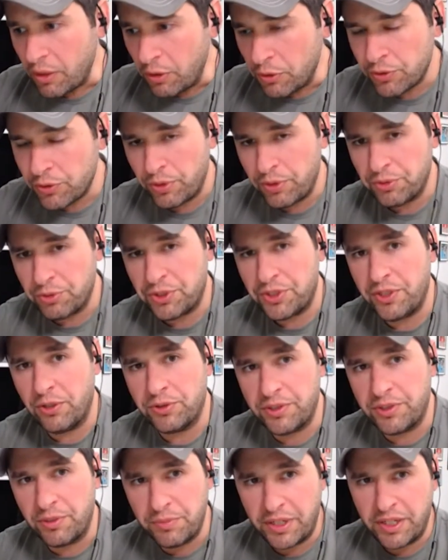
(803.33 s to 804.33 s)
so there's still
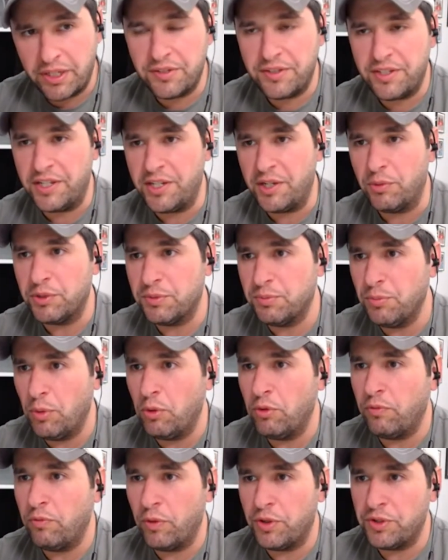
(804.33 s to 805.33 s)
some continuous
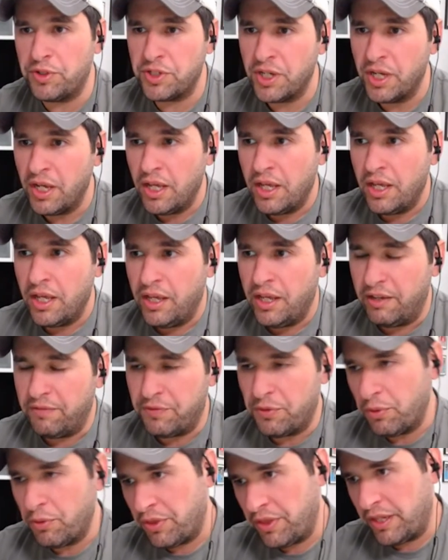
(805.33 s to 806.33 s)
move, which
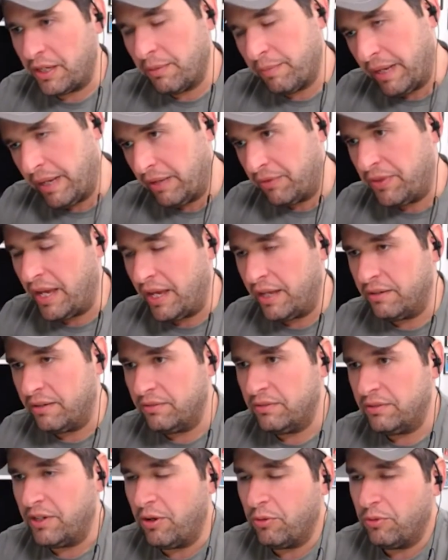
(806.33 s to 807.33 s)
if you think about that,
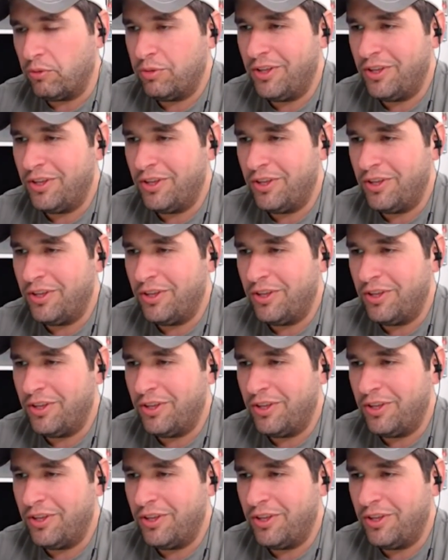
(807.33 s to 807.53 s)
you know,